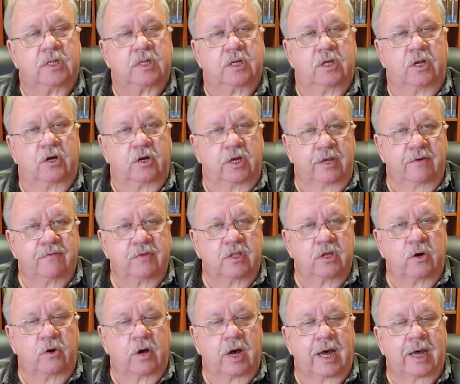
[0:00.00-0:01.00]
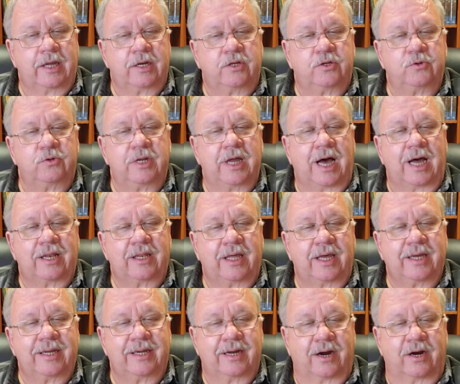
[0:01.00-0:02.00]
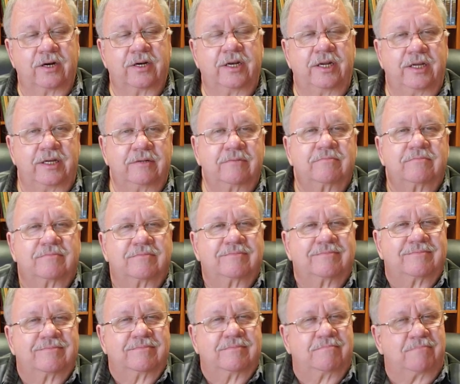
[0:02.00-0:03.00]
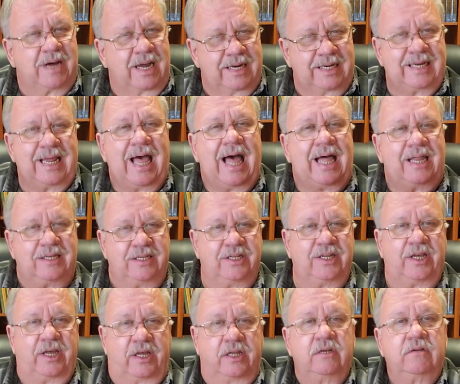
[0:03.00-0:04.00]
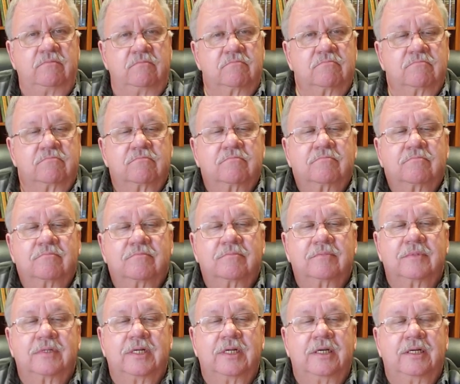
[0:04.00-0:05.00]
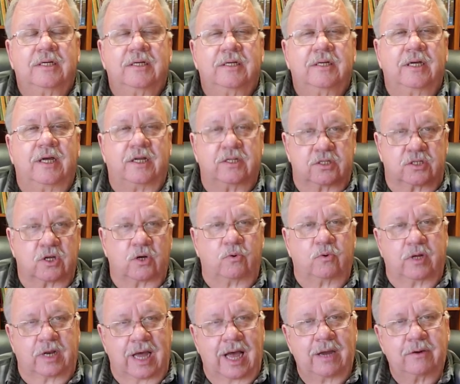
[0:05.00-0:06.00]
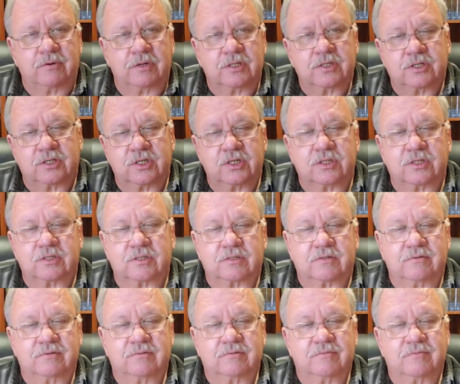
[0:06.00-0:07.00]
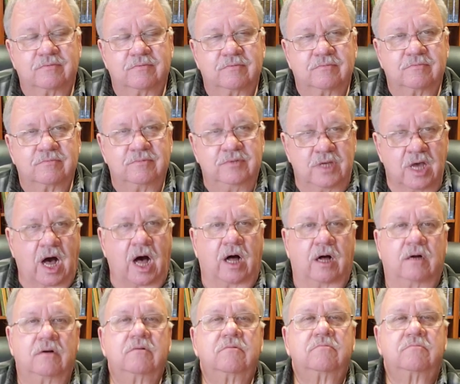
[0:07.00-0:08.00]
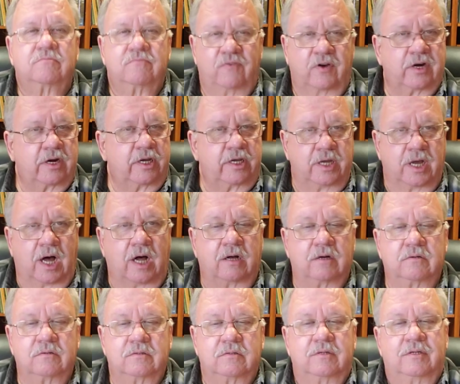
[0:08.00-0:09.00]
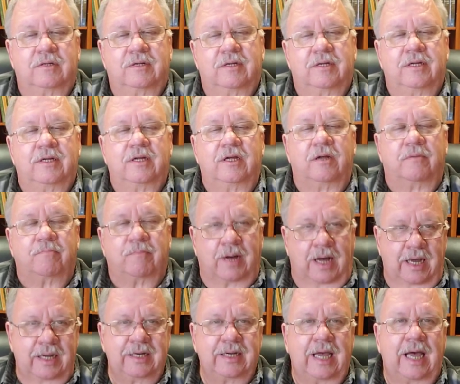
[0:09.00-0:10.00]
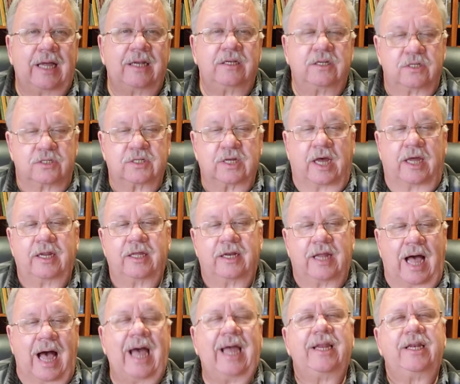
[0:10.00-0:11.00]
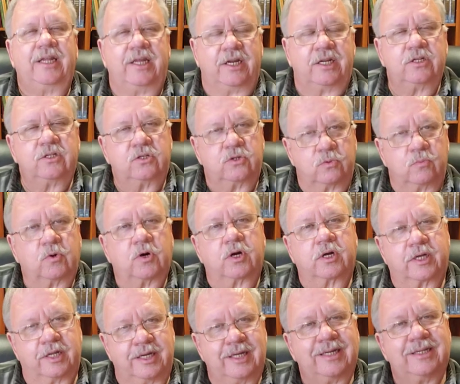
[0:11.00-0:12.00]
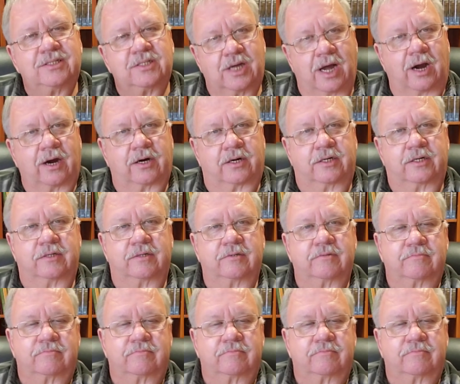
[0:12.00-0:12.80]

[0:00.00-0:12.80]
You know, even though I do not like gardening, my dad did. And so when I was just young, very young, my dad decided I needed to work in his garden.